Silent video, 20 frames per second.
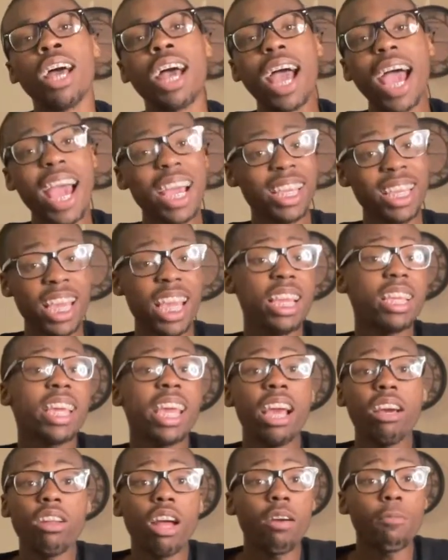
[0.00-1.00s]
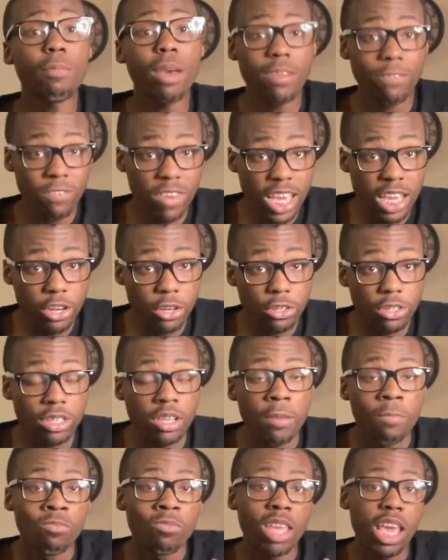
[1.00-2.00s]
I can not count off my fingers
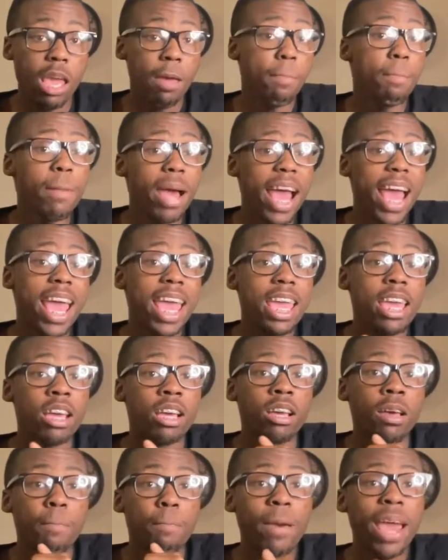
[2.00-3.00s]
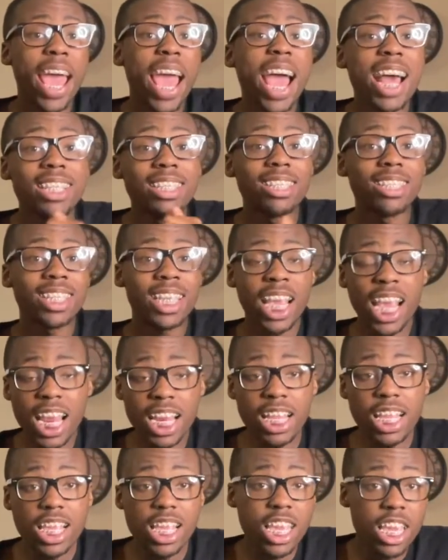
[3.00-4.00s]
in my past
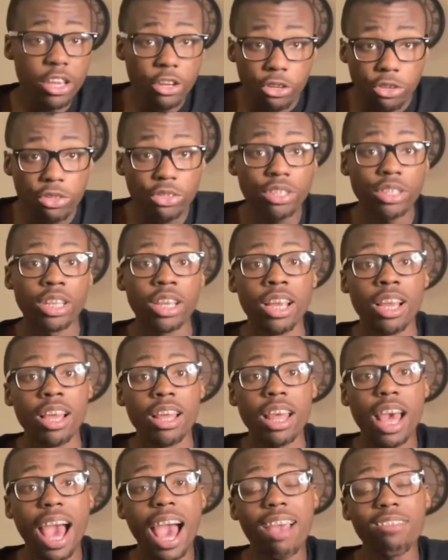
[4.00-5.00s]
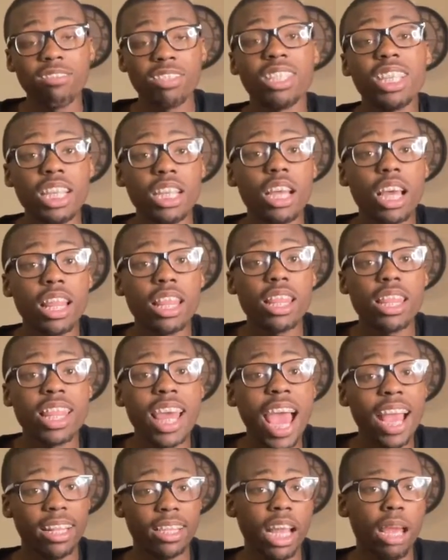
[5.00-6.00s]
10 years. I've seen
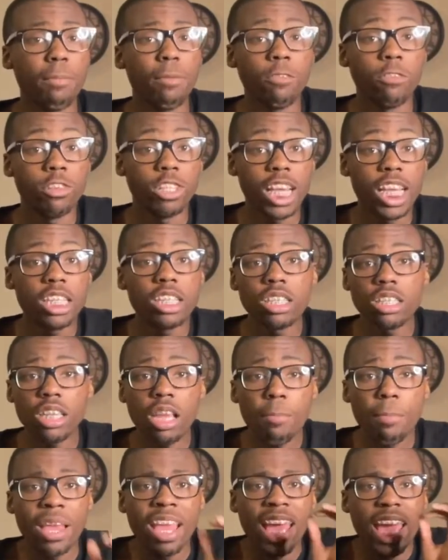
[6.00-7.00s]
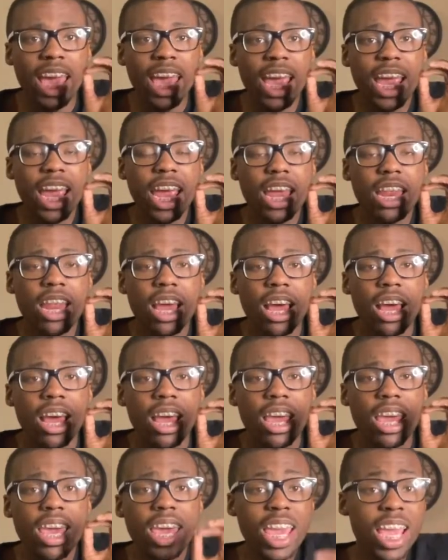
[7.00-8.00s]
that type of relationship and
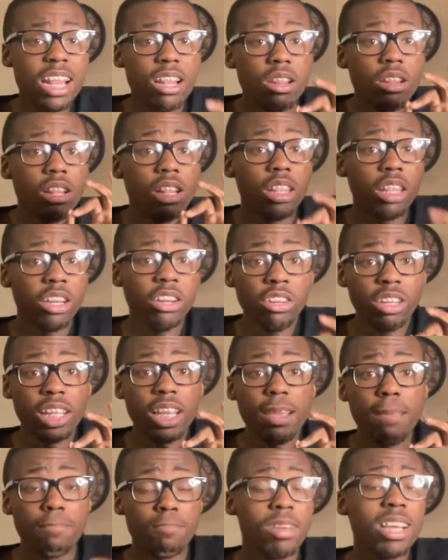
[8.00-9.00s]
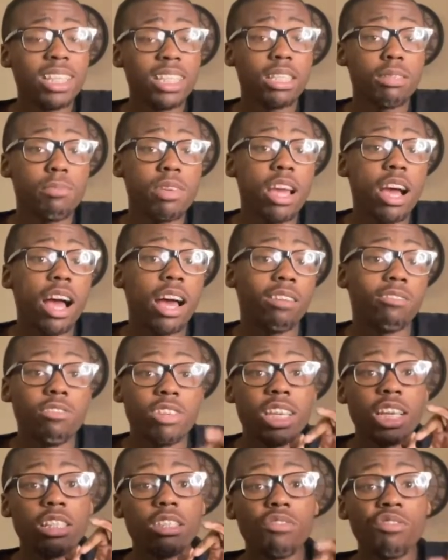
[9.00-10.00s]
it literally pisses me off
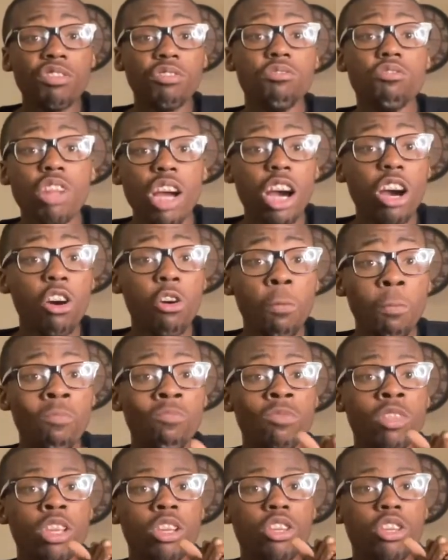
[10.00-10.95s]
because if you know